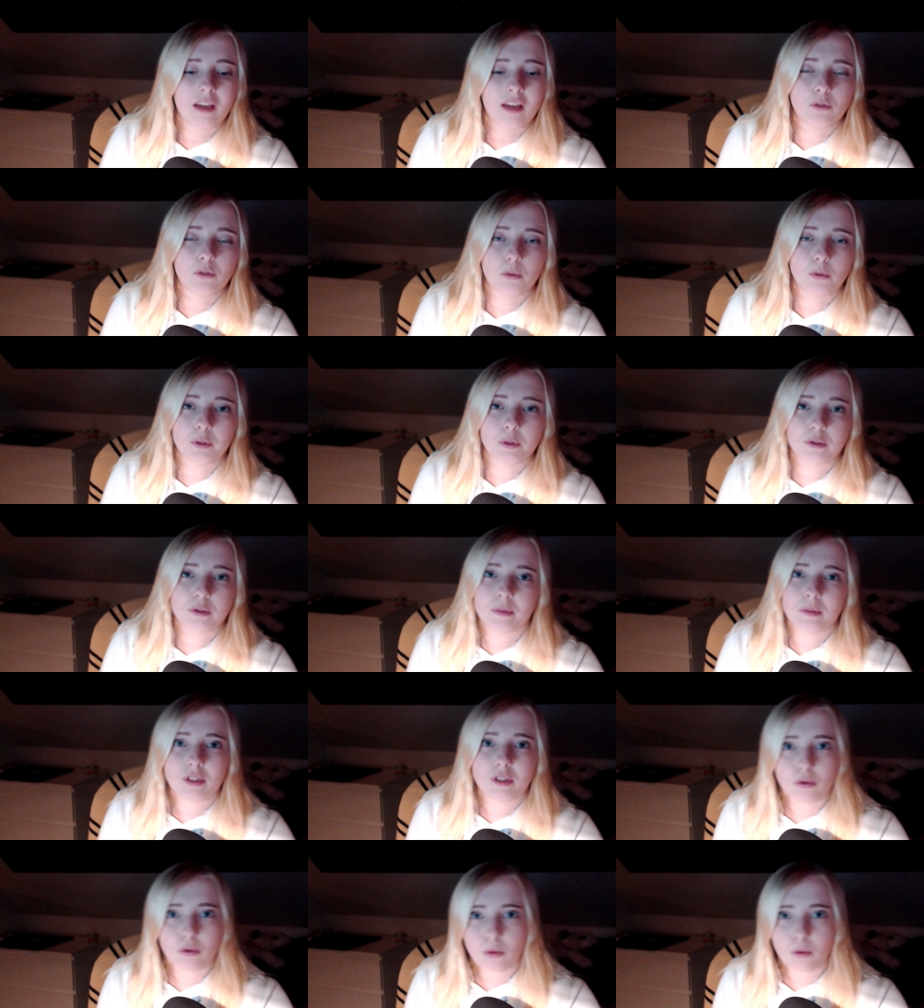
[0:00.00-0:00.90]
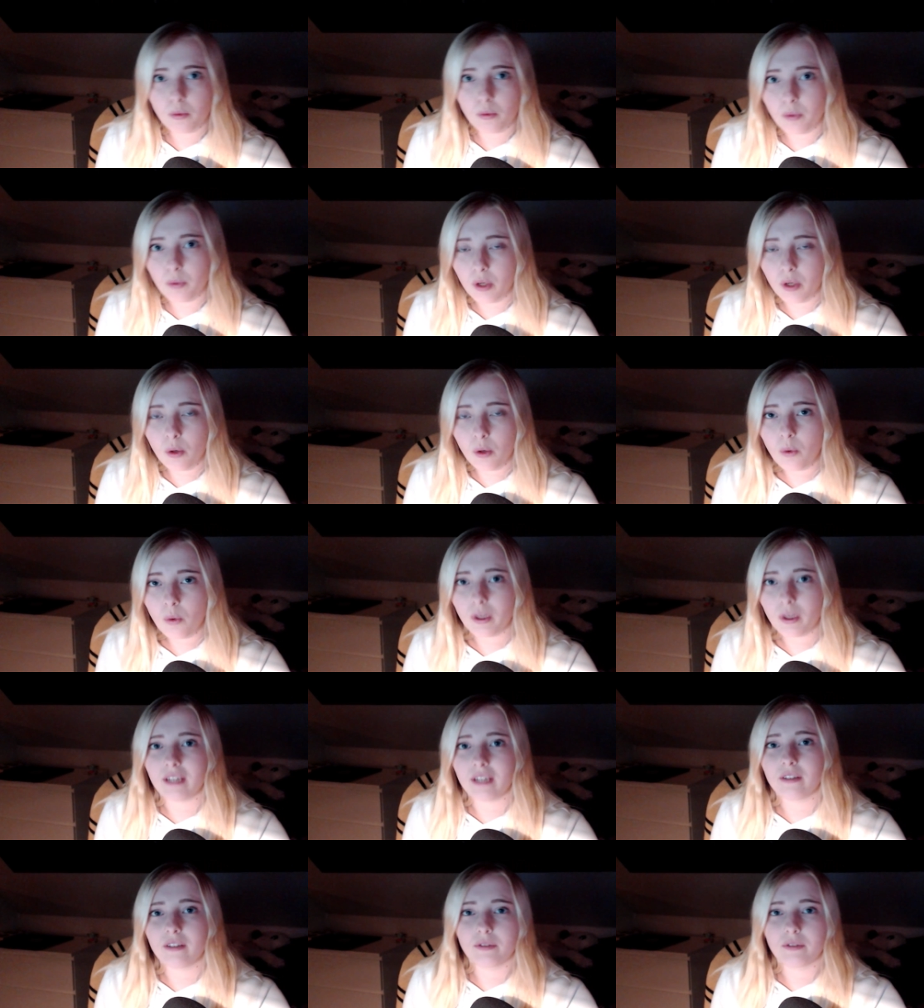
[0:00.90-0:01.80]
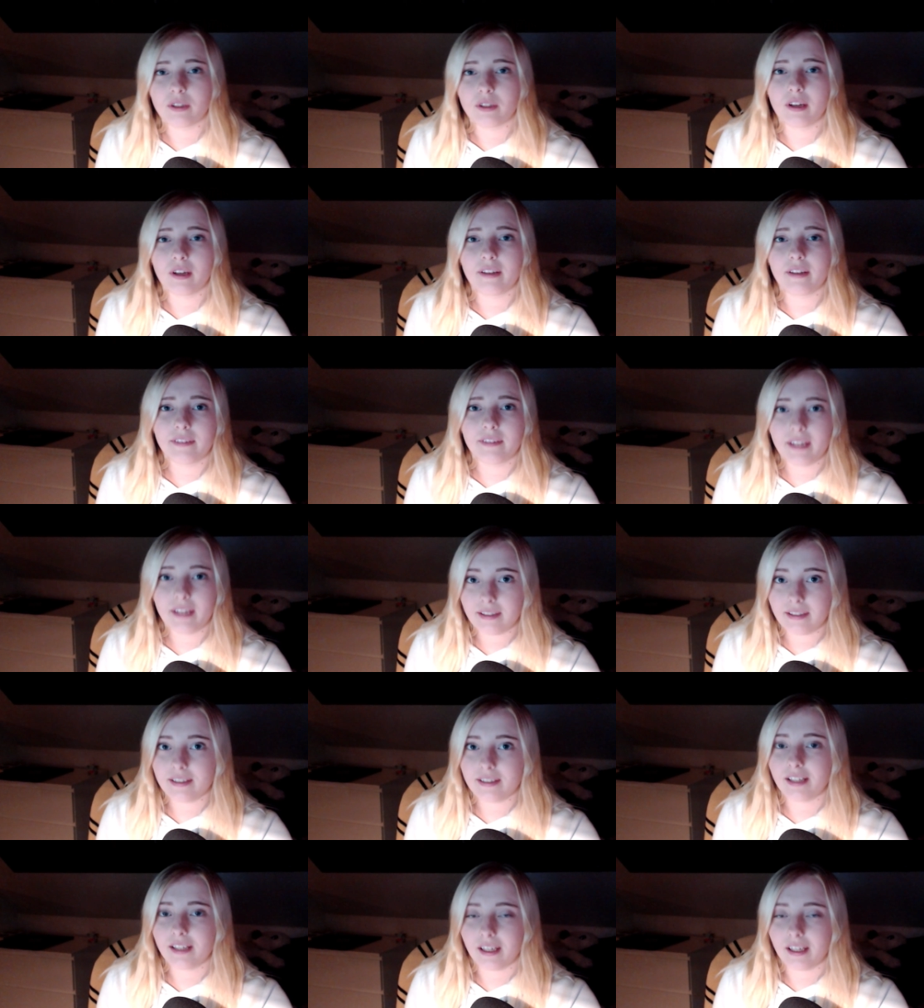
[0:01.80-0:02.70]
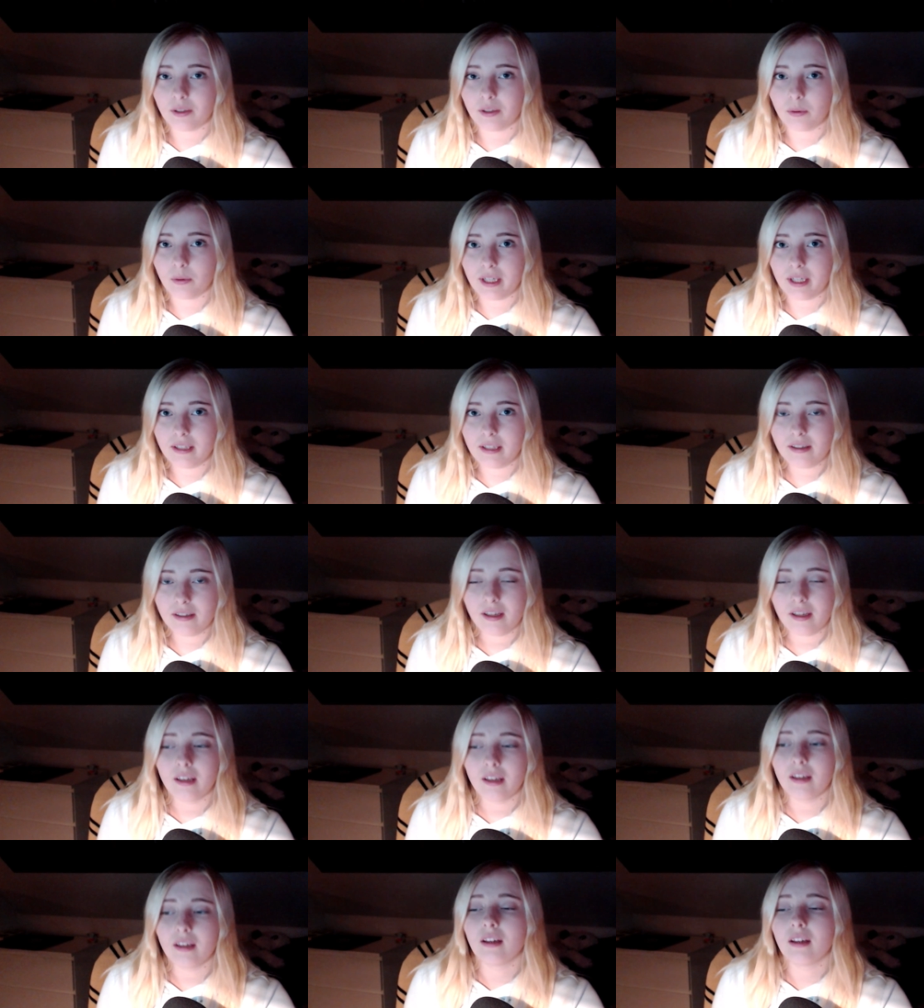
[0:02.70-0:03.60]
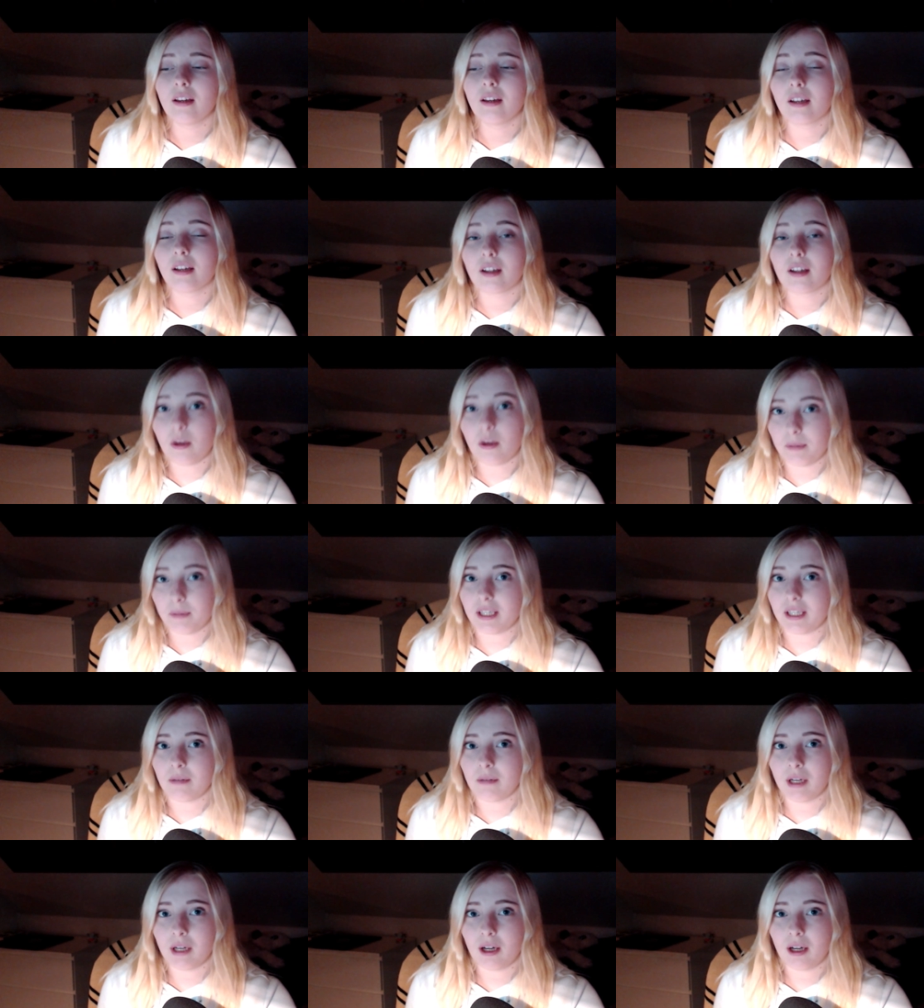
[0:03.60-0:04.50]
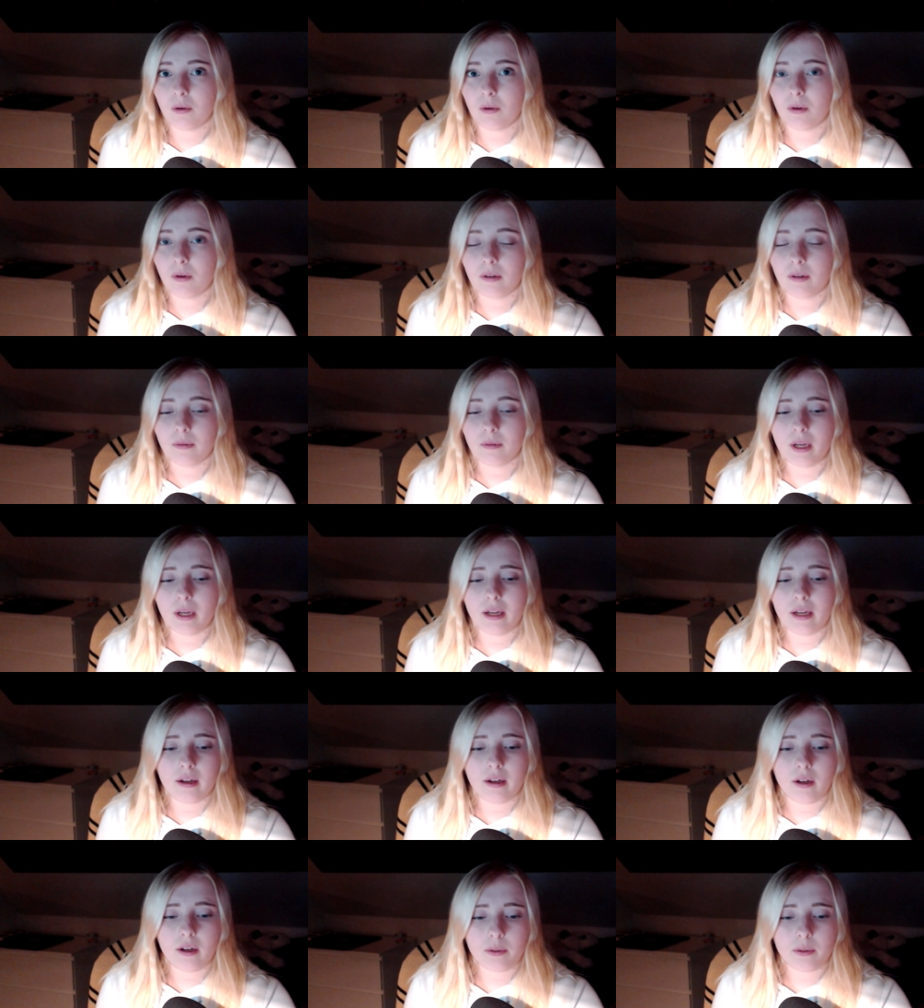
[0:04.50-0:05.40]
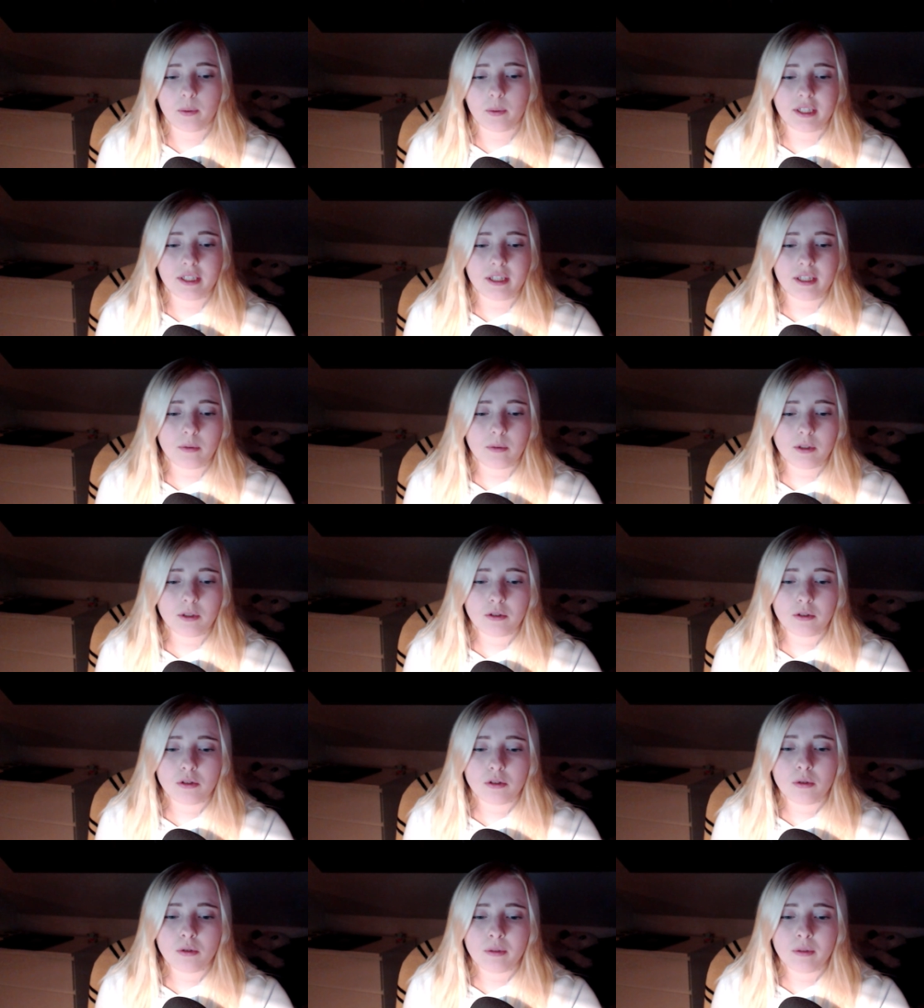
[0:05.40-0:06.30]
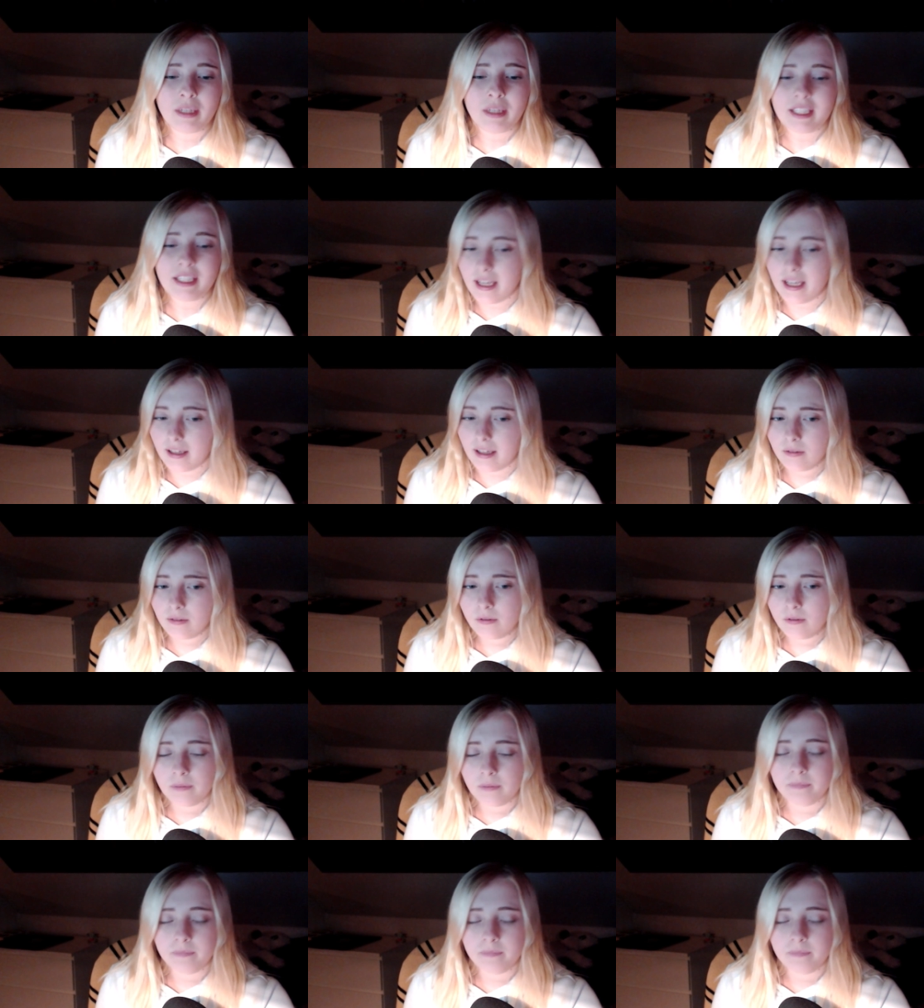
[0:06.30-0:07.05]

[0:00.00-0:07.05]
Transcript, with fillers: If you want me to record any of the, that side quest, comment down below. Uh, otherwise, I will just do it myself.